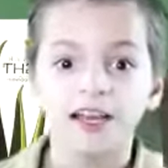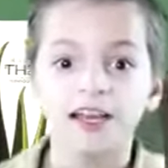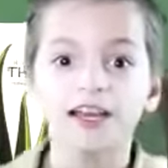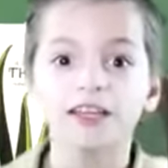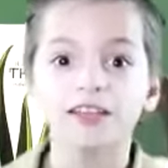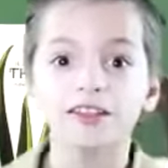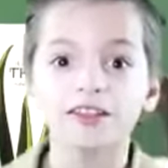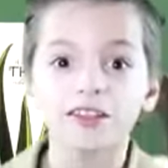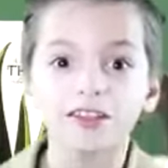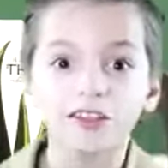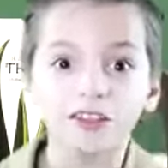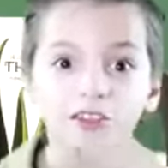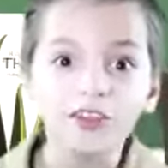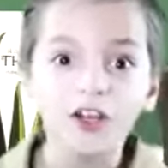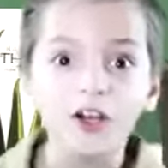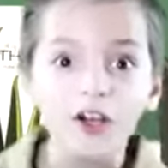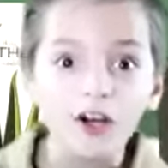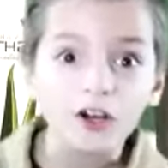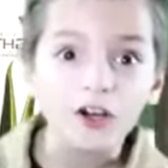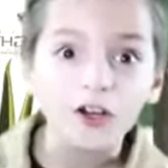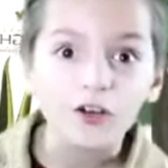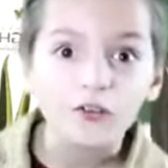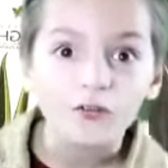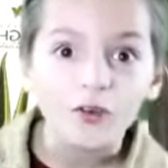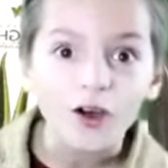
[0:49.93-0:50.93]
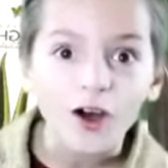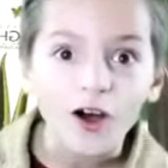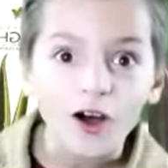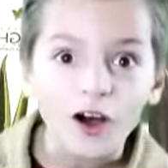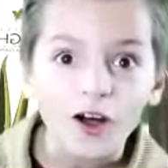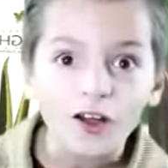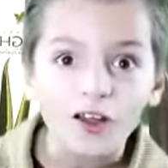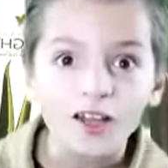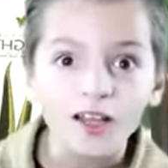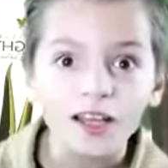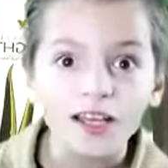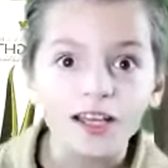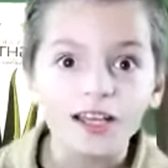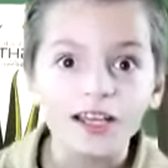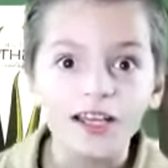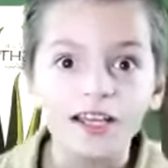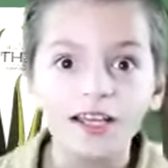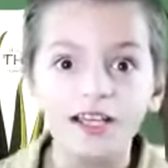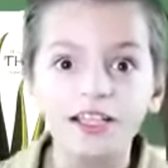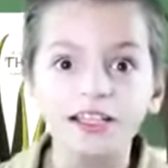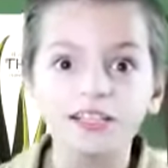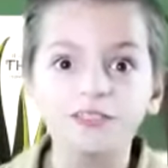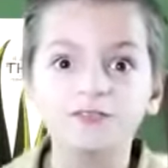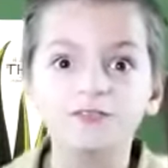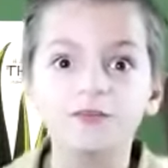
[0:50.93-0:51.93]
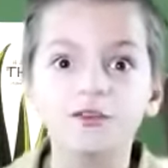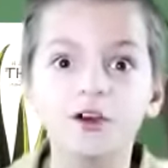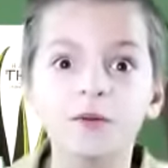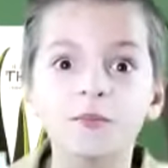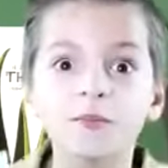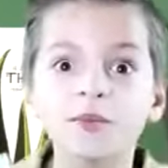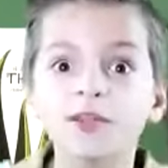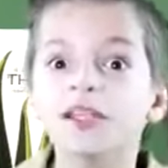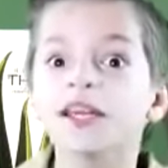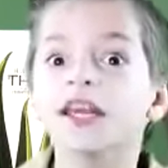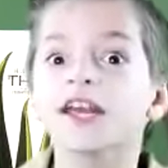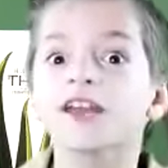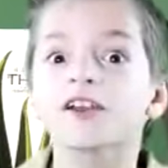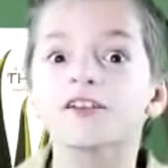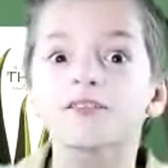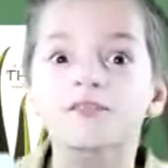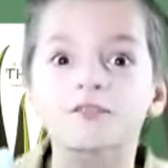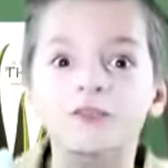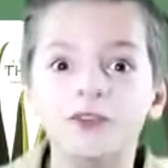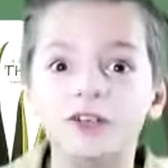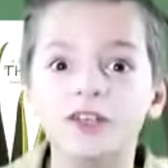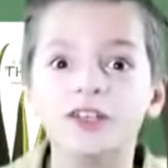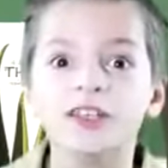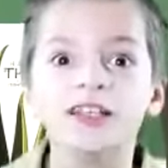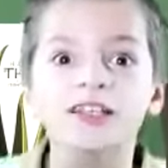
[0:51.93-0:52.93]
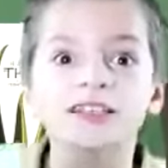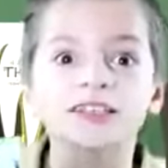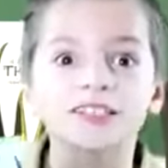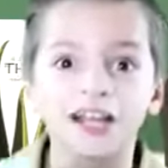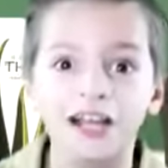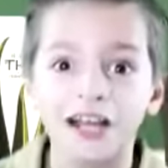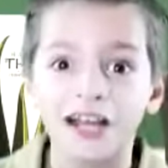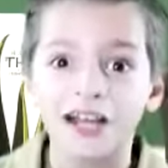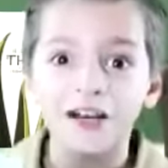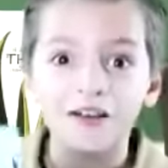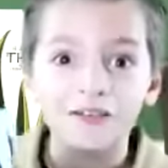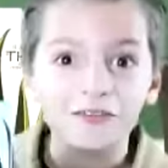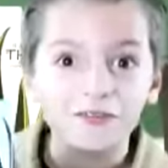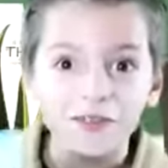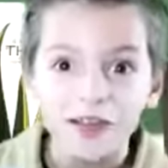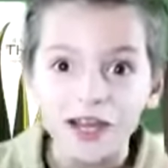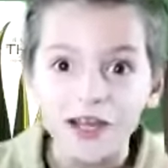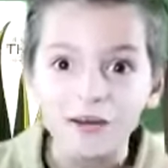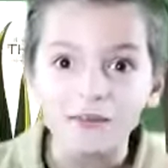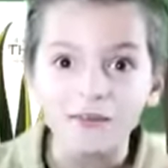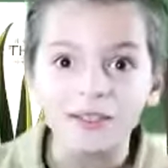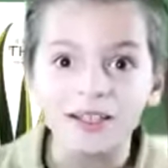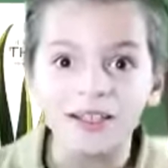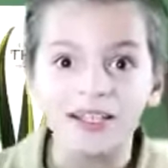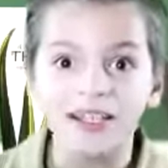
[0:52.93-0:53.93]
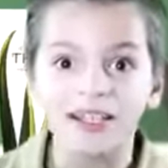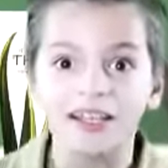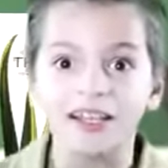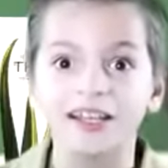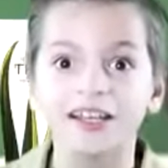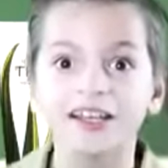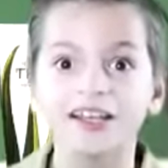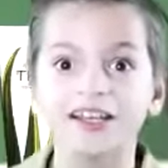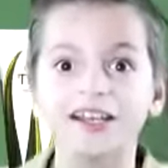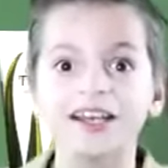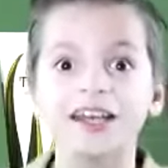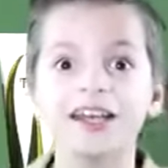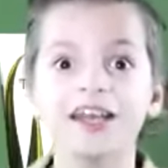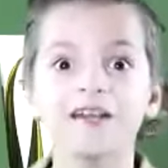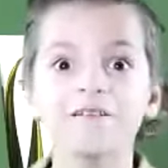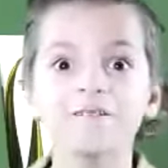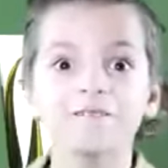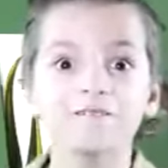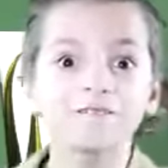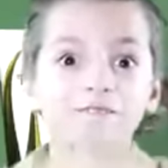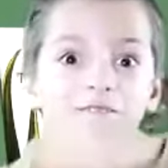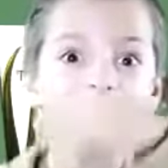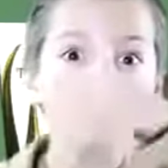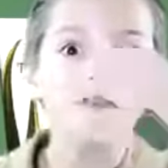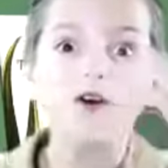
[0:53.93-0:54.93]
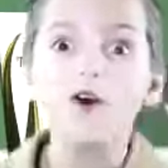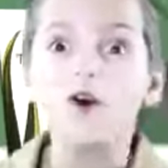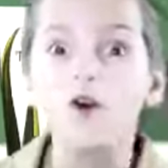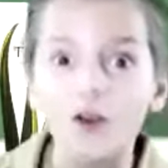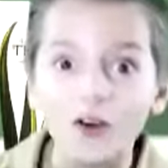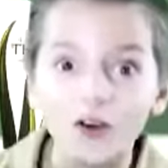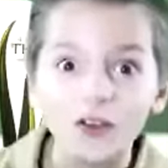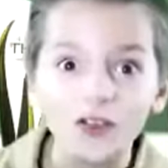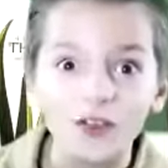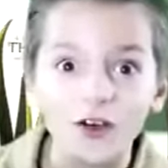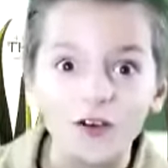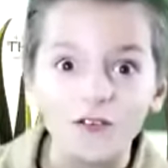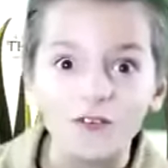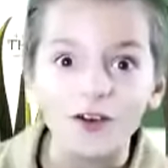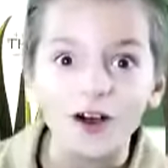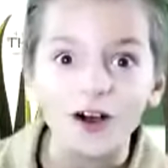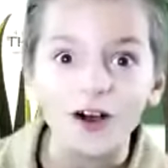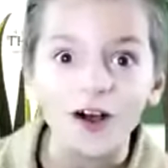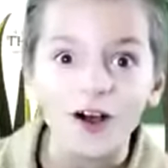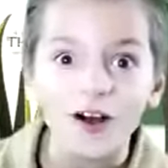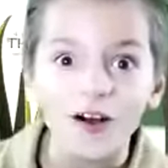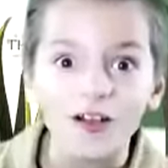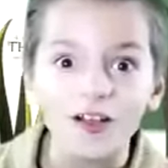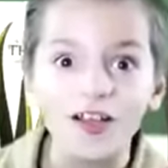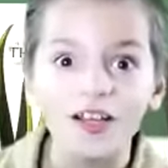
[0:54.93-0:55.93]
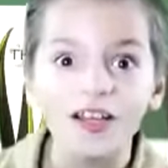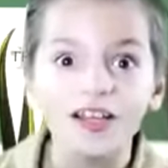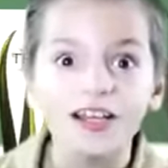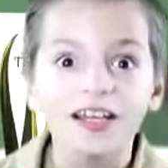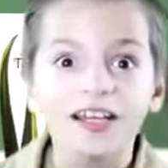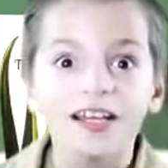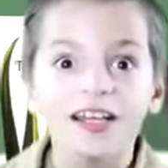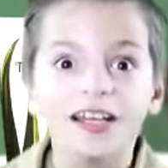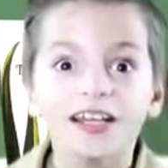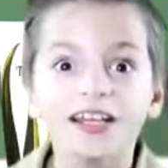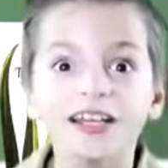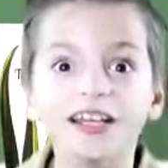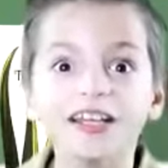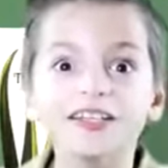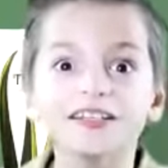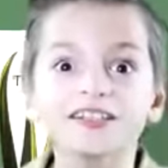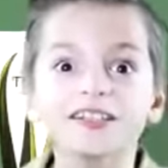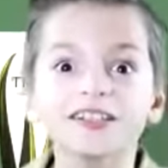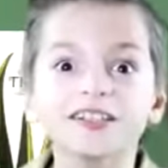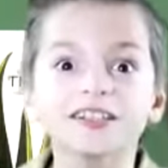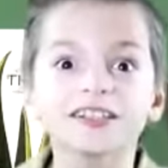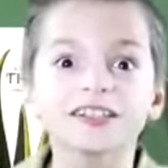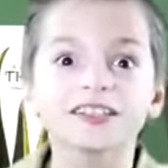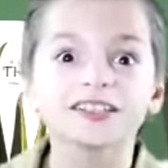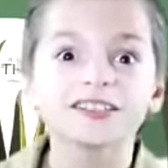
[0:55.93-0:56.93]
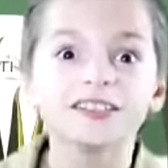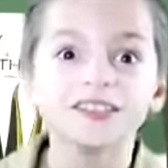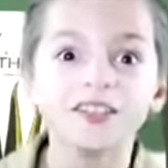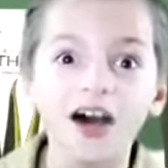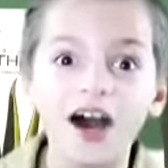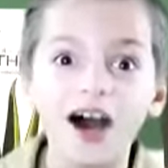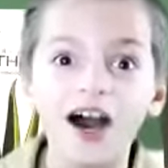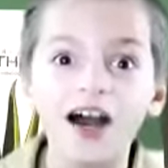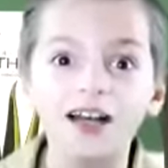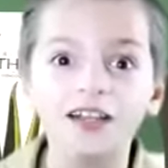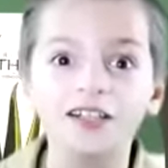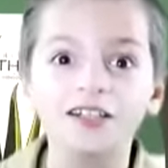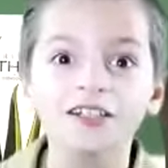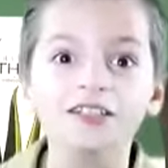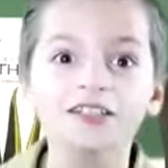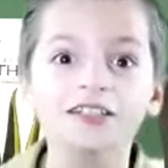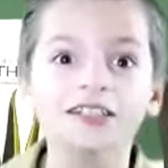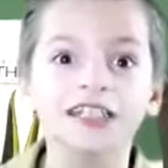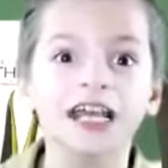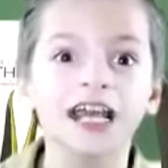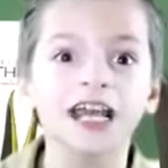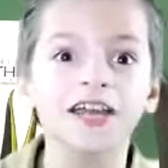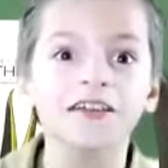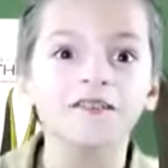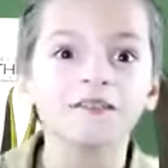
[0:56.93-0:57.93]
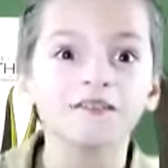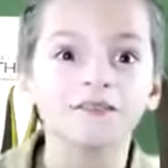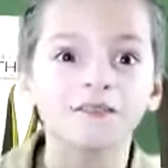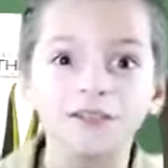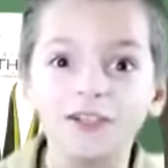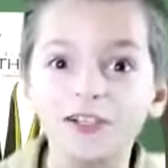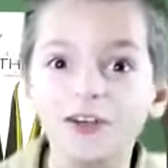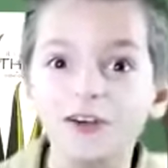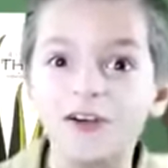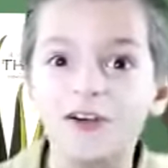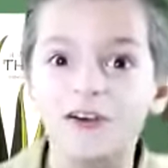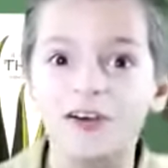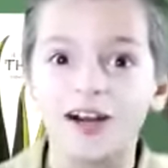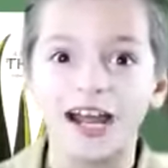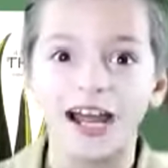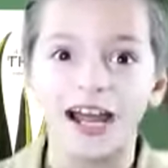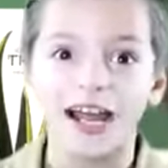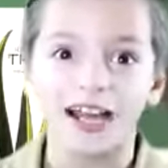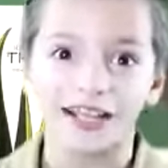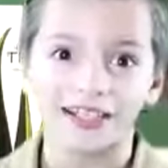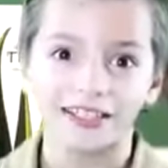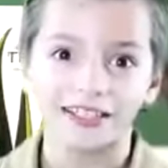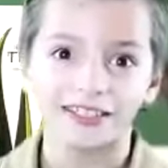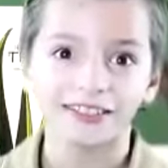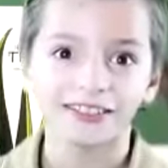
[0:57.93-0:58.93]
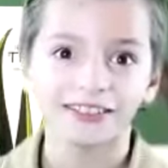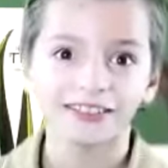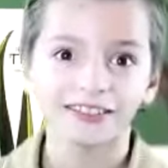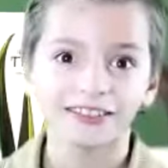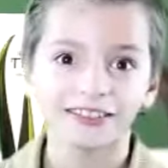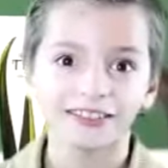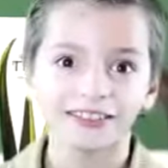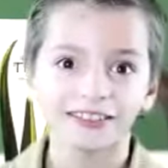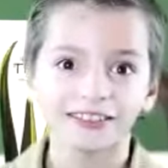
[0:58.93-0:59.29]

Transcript: And third of all, it's formulated for the entire family. And fourth of all, it does not contain fluoride.